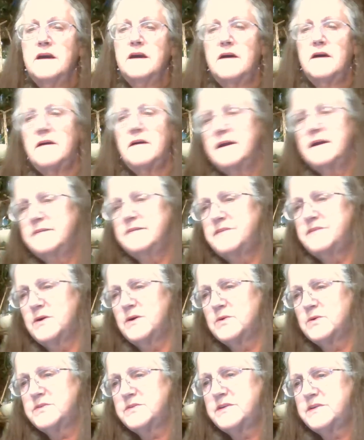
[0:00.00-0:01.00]
All right,
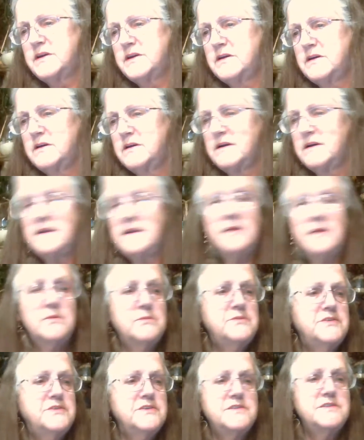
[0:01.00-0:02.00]
folks, I think
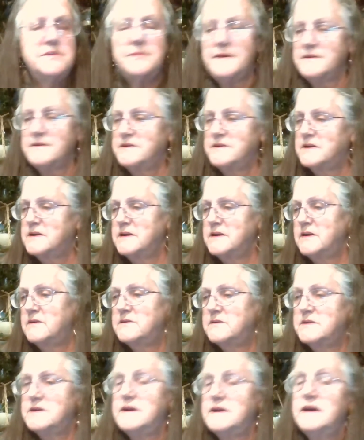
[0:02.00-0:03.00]
we're just about done
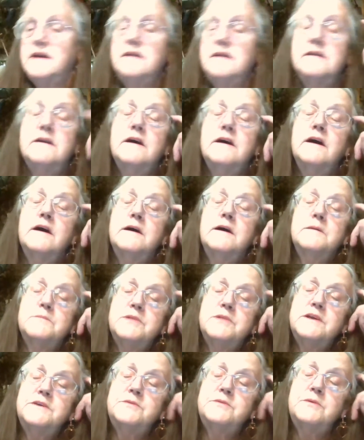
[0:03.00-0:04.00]
here tonight.
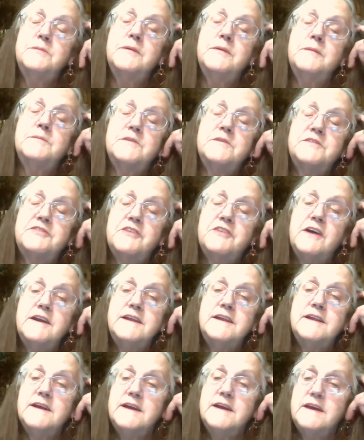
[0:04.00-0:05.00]
Please remember,
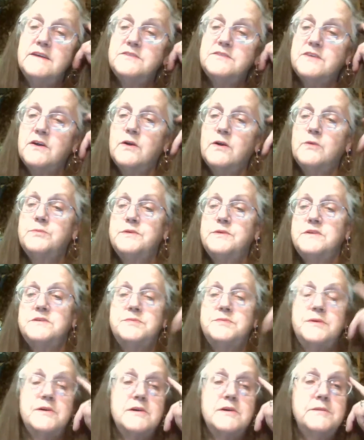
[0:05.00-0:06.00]
Friday night is our Open
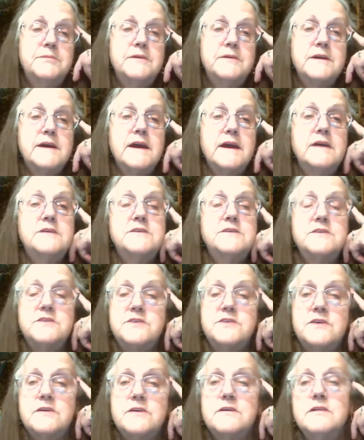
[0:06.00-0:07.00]
Spirit Communication
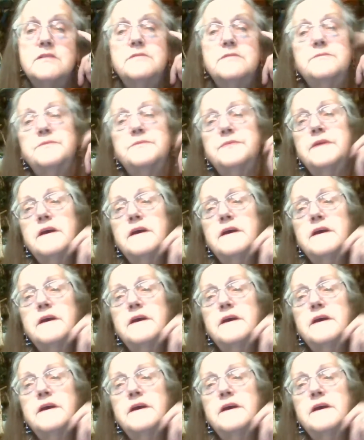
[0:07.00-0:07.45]
Circle.